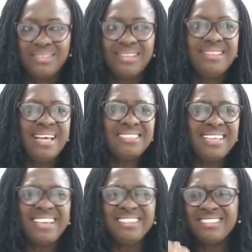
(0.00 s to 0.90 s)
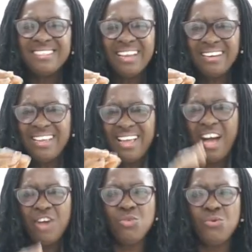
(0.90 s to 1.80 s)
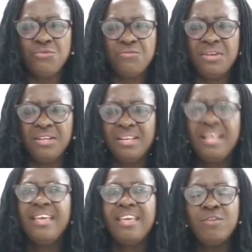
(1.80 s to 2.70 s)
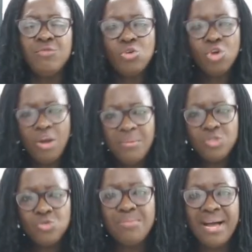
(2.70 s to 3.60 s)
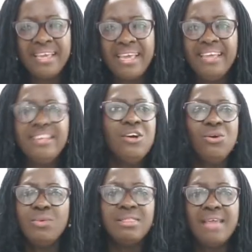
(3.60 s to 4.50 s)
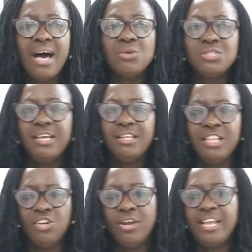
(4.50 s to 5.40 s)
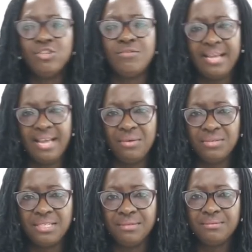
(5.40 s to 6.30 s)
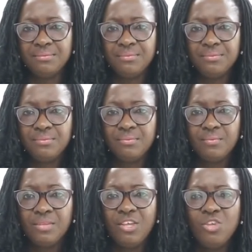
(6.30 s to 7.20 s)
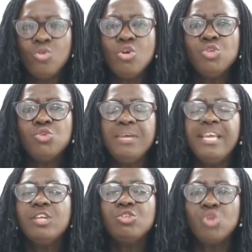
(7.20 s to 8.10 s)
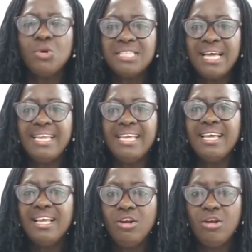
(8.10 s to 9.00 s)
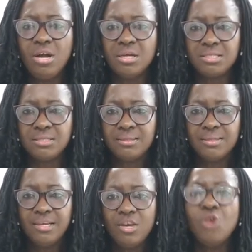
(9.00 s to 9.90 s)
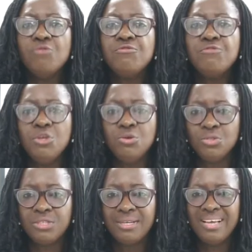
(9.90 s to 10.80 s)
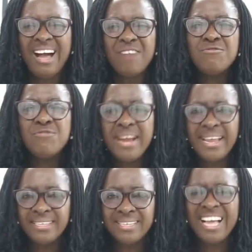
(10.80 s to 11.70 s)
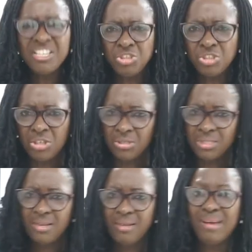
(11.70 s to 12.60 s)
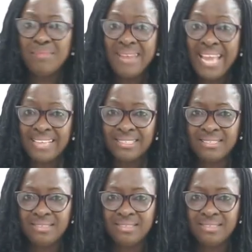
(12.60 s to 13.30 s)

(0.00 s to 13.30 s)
That's exactly how you would feel if you come into banking without the knowledge of accounting. You're going to be totally lost, confused, afraid, anxious, perplexed.